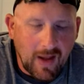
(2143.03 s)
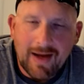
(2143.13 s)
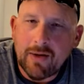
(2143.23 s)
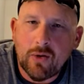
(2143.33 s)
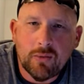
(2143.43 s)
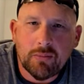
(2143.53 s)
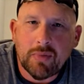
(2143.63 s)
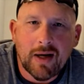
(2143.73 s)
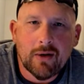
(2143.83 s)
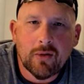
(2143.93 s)
I
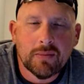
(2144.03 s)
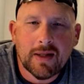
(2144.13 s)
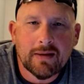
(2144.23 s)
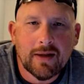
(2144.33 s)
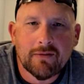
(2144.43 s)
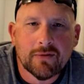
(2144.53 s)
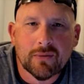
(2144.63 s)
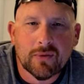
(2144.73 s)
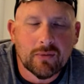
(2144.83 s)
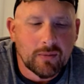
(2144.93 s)
hope they left the
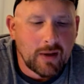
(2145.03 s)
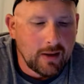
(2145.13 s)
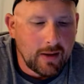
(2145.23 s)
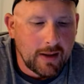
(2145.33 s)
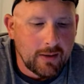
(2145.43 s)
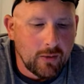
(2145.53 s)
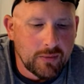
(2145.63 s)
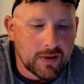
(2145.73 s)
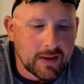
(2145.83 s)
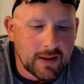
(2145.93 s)
room. I
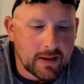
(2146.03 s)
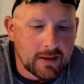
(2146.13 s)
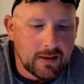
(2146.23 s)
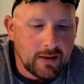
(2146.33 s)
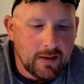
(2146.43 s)
hope that they can.